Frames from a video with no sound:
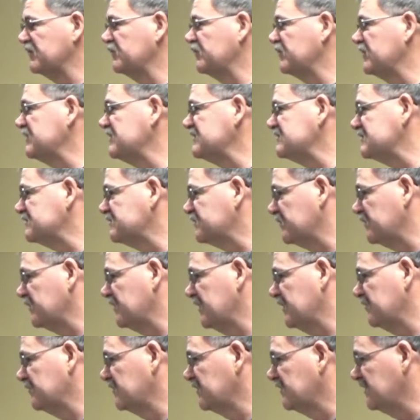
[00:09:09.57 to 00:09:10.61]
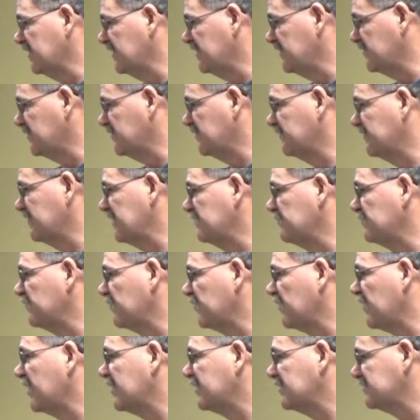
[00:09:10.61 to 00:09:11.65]
reason for him to have even
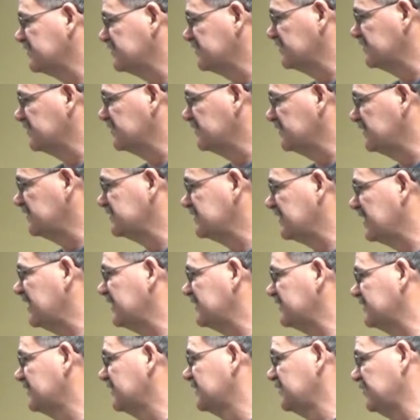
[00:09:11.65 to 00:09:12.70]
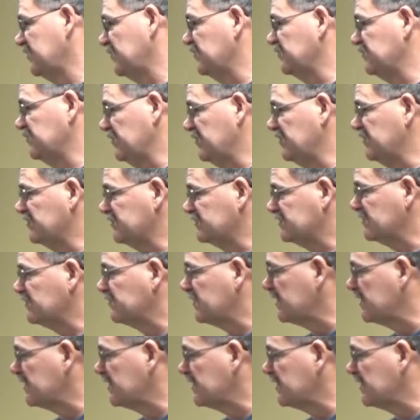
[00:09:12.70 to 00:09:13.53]
brought a suit. It's like, you hear some